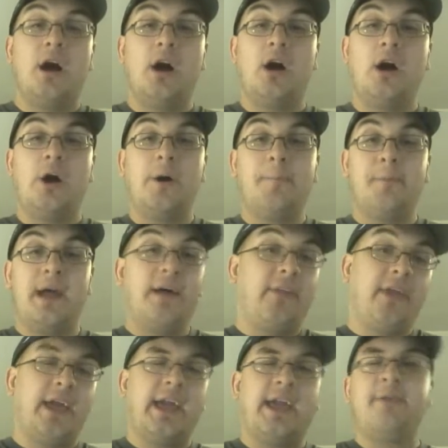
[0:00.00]

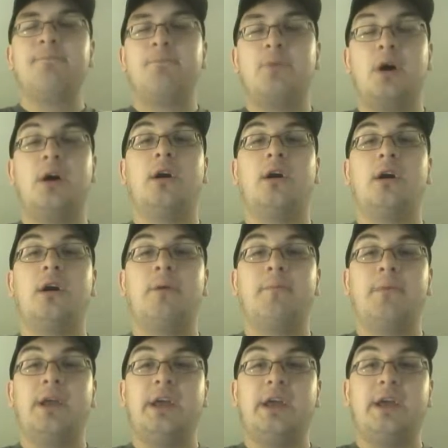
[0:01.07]
L.A.,
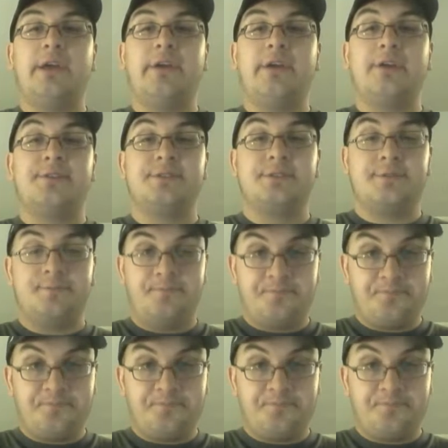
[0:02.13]
and